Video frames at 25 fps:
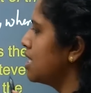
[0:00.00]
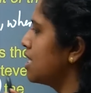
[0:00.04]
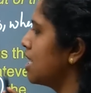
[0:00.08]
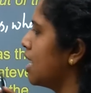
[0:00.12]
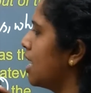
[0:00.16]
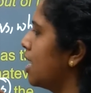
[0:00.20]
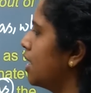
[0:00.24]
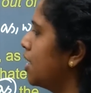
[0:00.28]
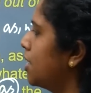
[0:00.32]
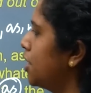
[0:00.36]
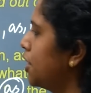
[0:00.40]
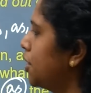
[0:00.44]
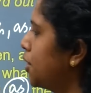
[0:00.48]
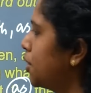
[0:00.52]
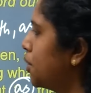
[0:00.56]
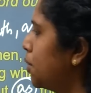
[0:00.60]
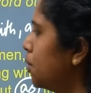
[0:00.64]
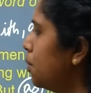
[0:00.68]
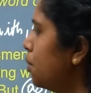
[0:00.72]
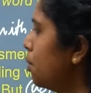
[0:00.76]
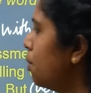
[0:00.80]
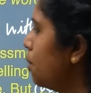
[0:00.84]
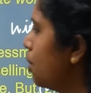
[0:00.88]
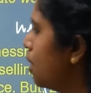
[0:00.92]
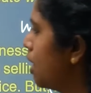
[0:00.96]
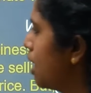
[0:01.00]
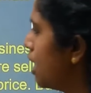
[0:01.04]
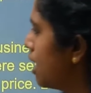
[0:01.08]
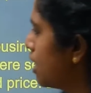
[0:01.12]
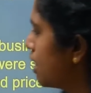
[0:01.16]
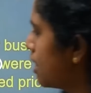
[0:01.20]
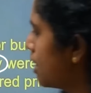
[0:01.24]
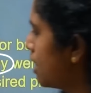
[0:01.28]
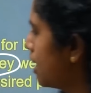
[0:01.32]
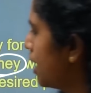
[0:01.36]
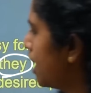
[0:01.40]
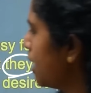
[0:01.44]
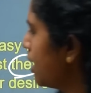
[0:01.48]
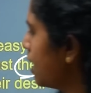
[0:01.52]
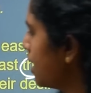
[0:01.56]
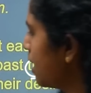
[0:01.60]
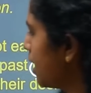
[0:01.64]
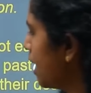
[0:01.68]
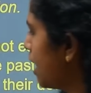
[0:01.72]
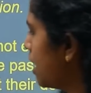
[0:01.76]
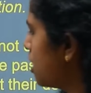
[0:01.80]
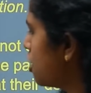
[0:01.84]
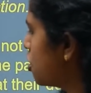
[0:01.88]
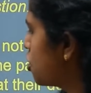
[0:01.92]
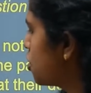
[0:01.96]
started to think
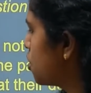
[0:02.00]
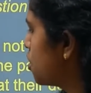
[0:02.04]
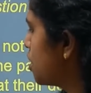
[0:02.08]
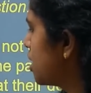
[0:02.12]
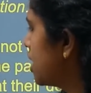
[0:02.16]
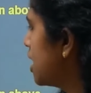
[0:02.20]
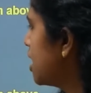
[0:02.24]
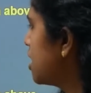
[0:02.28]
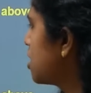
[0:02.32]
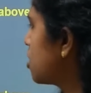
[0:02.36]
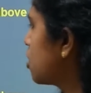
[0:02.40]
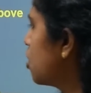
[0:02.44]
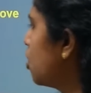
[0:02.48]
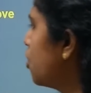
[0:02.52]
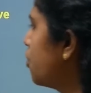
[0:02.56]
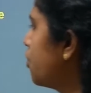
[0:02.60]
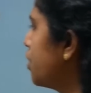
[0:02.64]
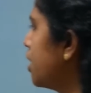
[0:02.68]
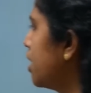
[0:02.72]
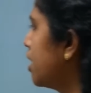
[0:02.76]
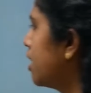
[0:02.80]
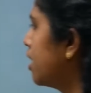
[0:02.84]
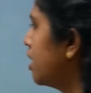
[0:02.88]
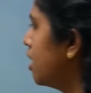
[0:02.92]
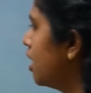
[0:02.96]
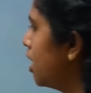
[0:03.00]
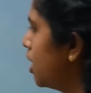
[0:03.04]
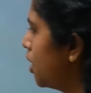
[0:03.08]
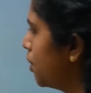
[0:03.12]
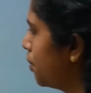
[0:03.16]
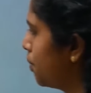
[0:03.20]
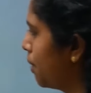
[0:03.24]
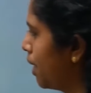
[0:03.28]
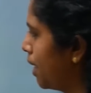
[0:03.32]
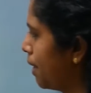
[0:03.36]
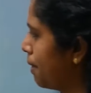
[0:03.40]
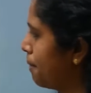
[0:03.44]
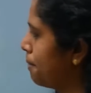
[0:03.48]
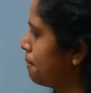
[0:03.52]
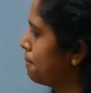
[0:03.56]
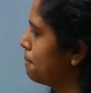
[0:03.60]
and choose. Let's go for the third one.